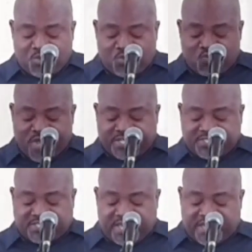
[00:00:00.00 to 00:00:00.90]
when He
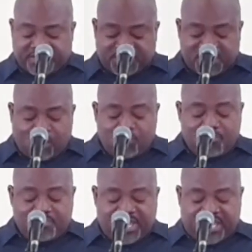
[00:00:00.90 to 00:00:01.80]
says, Now
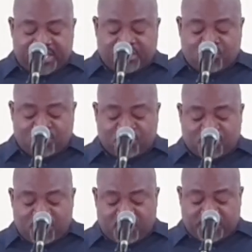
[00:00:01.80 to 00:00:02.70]
may the
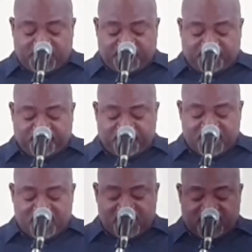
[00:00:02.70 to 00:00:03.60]
good,
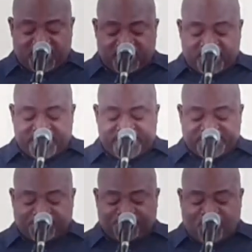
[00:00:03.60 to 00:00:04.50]
the goodness
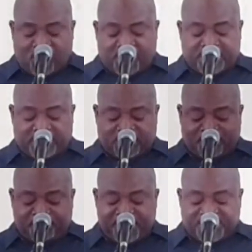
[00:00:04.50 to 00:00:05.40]
of God, or the
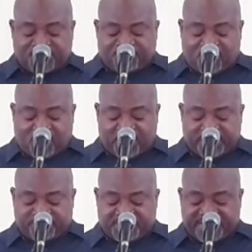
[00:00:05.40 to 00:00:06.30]
peace of God
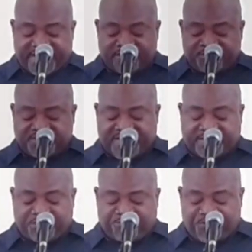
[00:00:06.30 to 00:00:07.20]
Himself
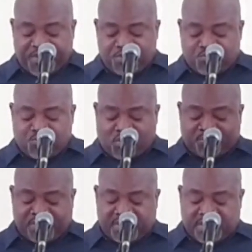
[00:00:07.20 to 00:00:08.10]
sanctify you
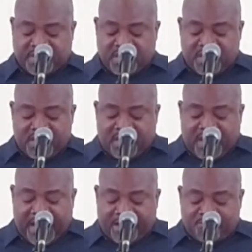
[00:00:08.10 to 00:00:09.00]
completely,
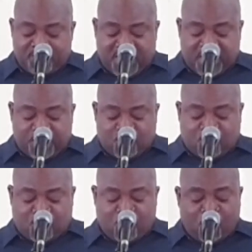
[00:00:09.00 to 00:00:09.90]
and may
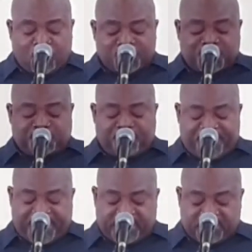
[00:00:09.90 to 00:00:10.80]
your whole
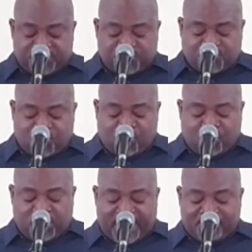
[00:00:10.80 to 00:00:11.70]
spirit,
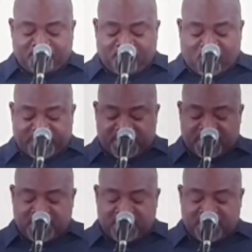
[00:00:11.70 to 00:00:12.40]
soul, and body